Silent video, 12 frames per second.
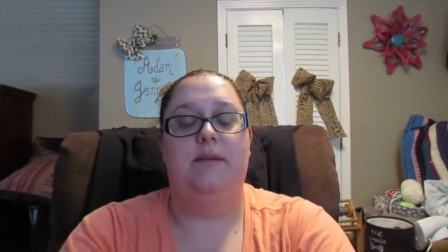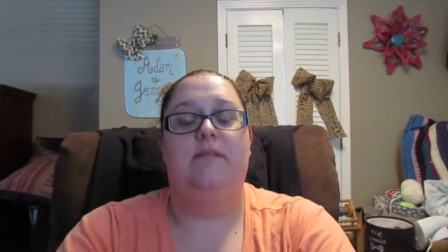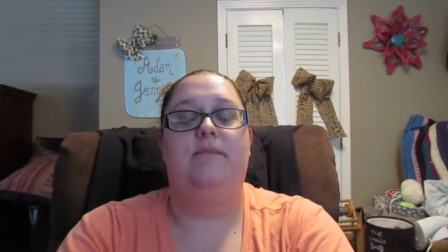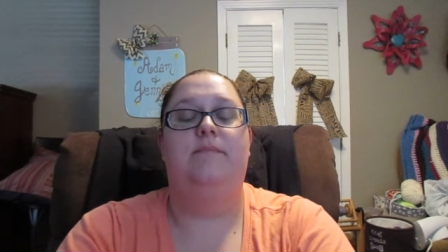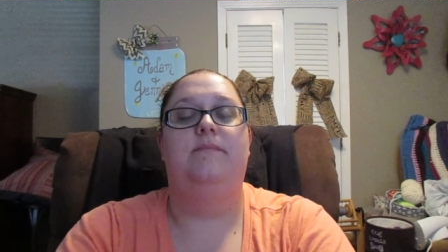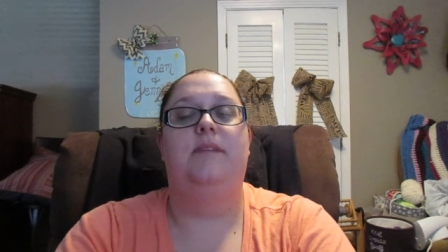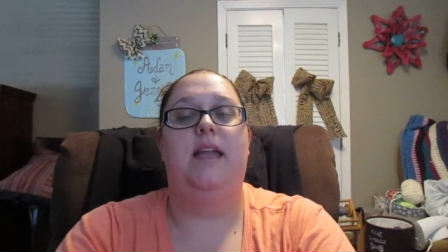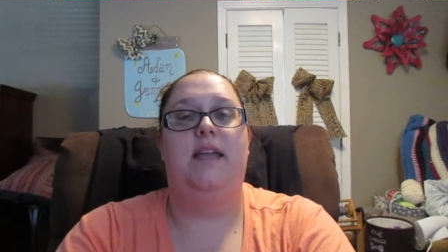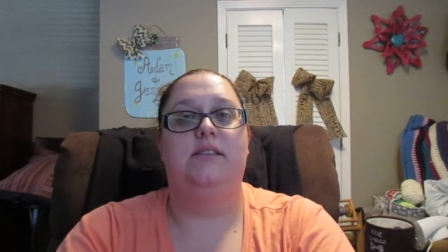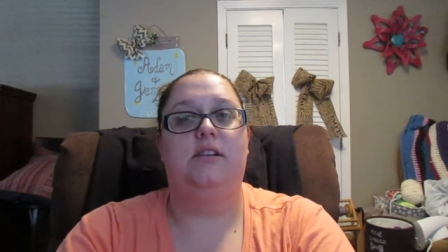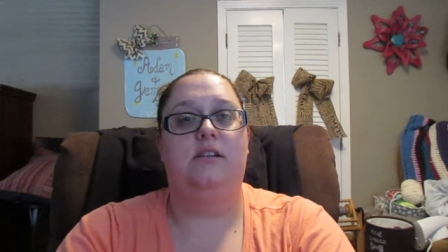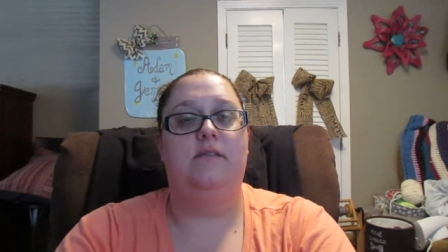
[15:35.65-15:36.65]
My
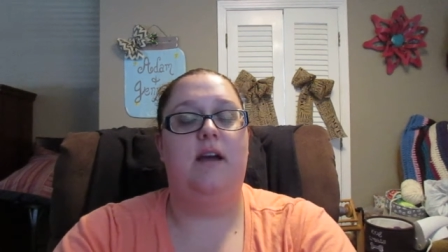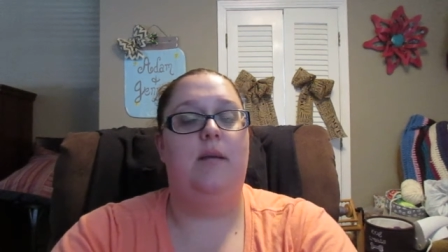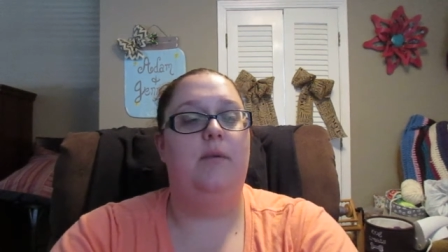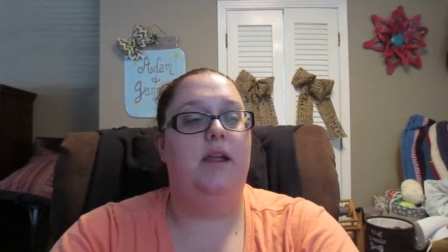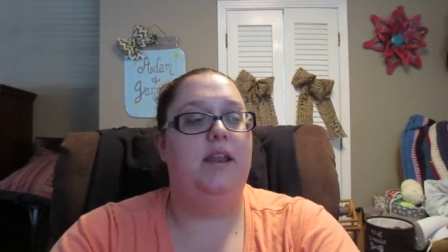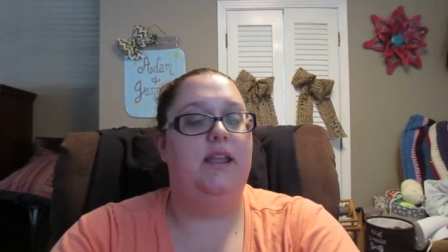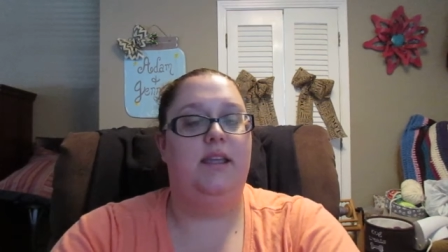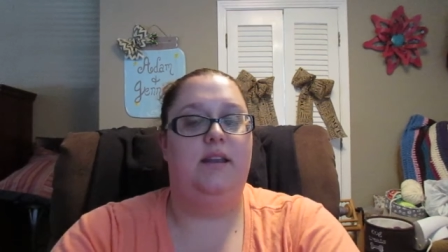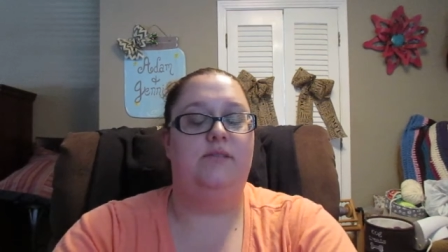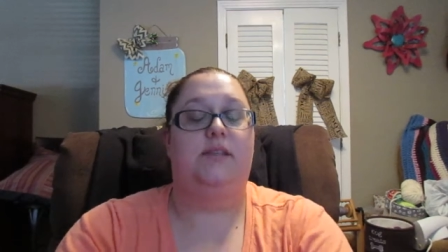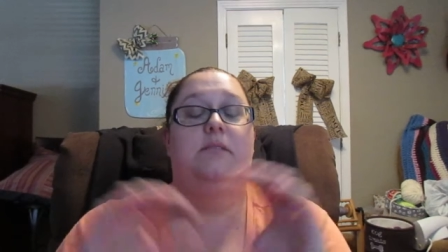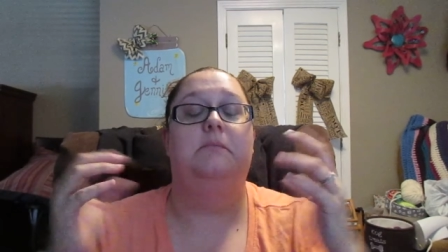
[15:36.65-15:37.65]
hand started vibrating and
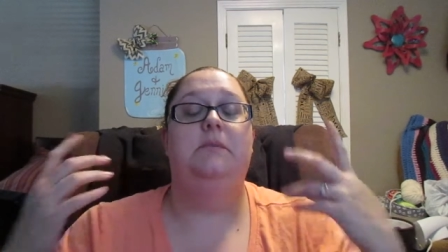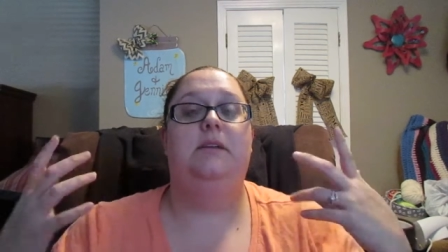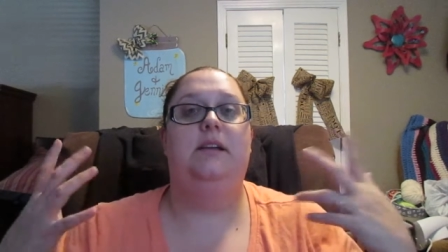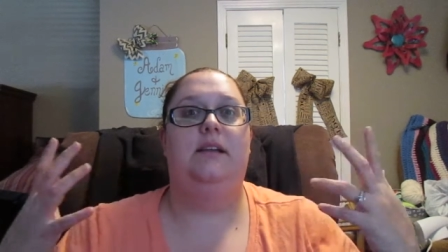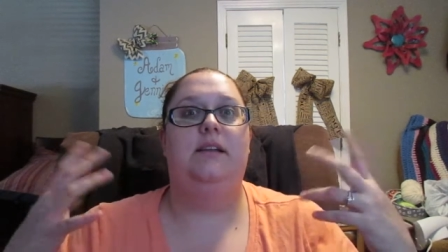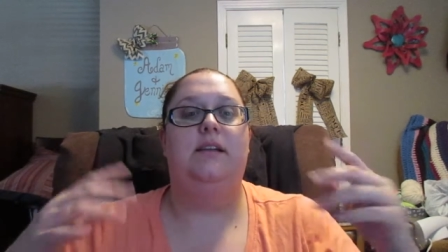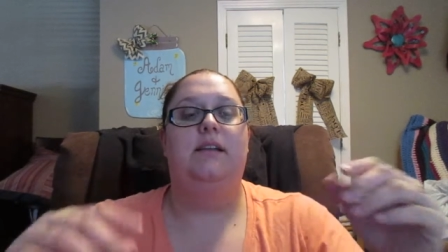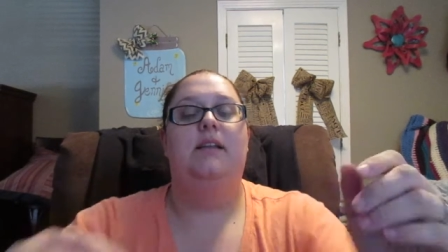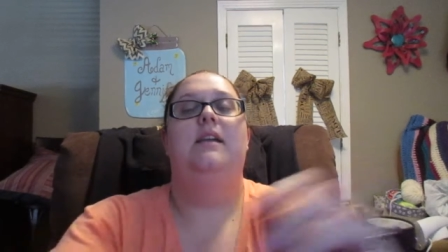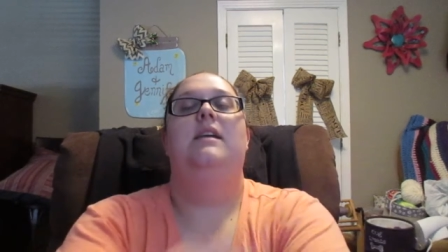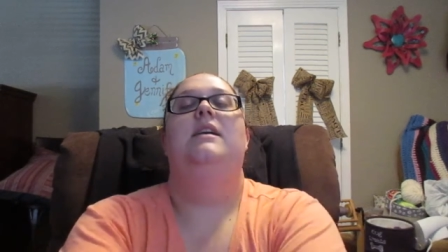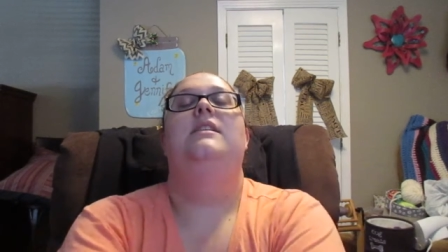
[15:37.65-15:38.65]
I was like, "Whoa!"
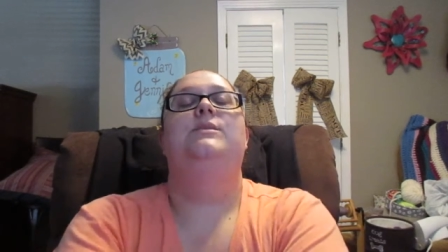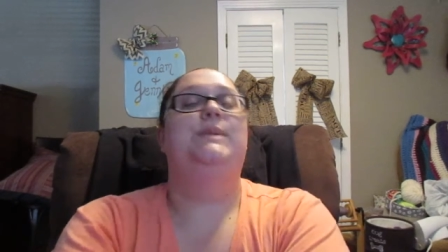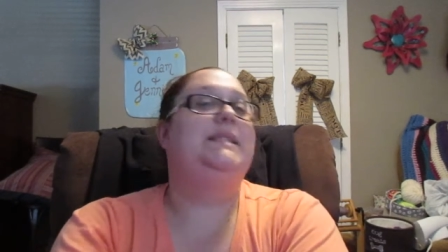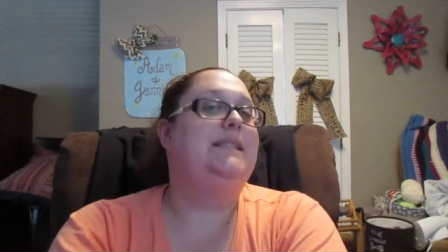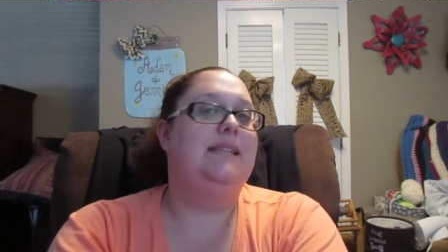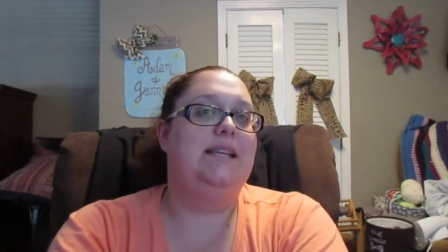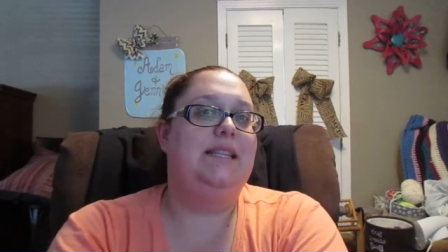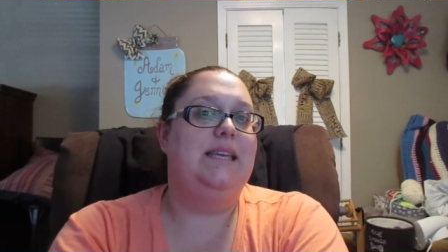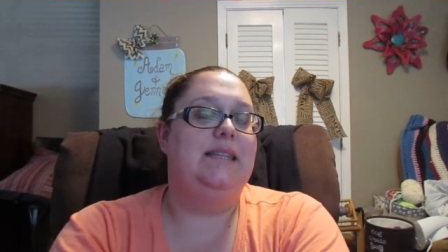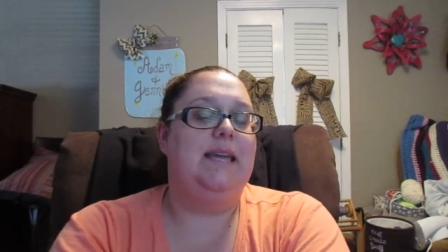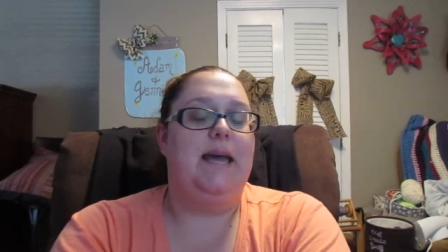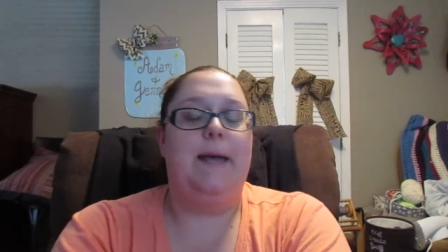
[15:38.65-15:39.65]
So I did not
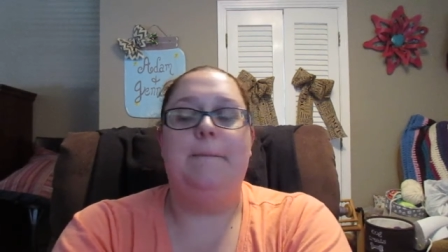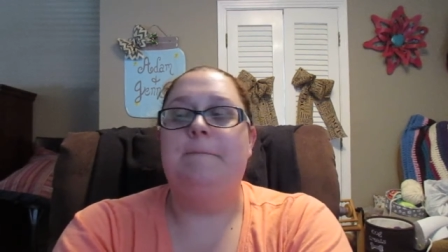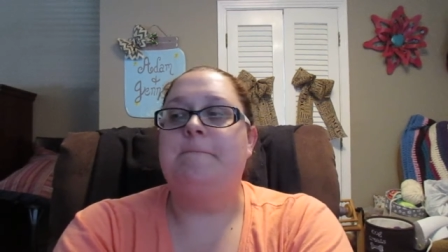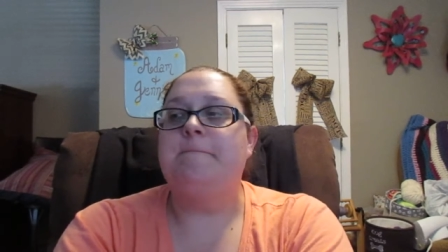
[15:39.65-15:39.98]
like that.